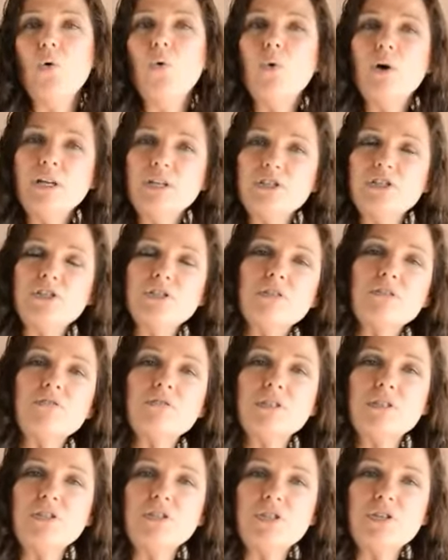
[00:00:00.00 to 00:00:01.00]
When
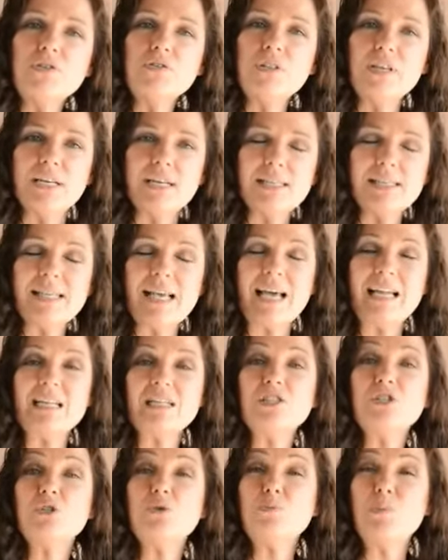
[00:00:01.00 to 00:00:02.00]
children do this, and
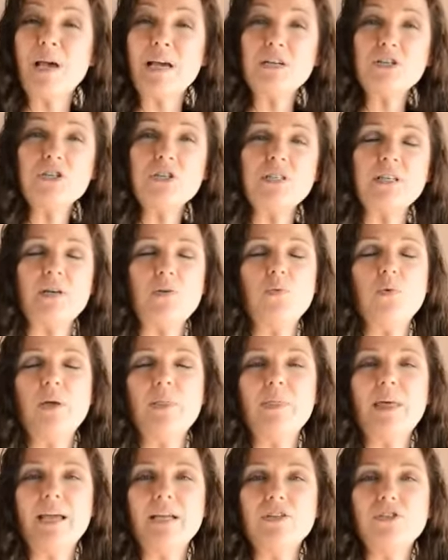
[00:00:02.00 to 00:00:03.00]
especially
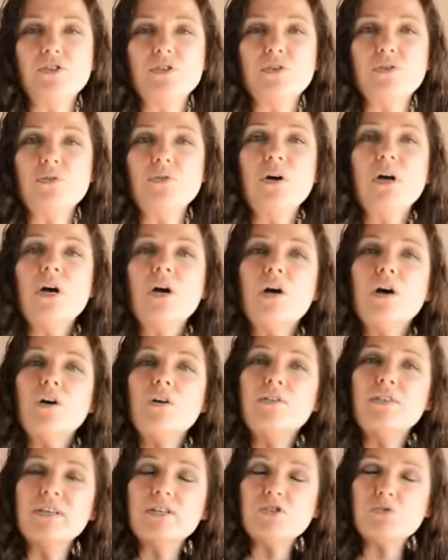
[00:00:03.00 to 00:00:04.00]
when they do
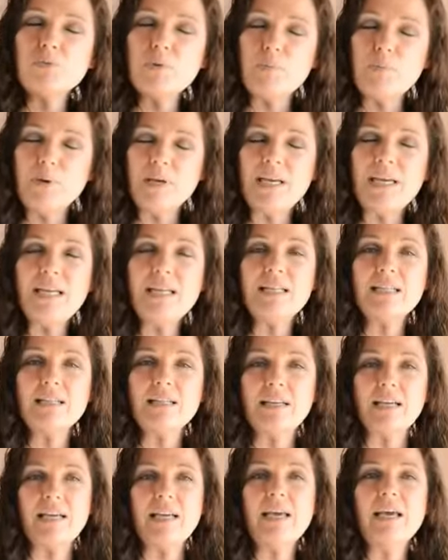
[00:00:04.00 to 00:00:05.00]
this
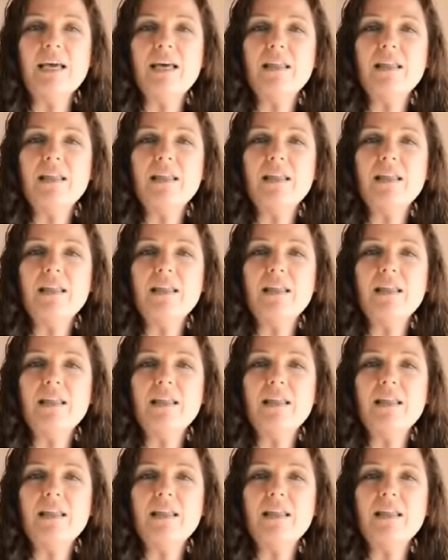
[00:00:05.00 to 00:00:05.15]
repeatedly.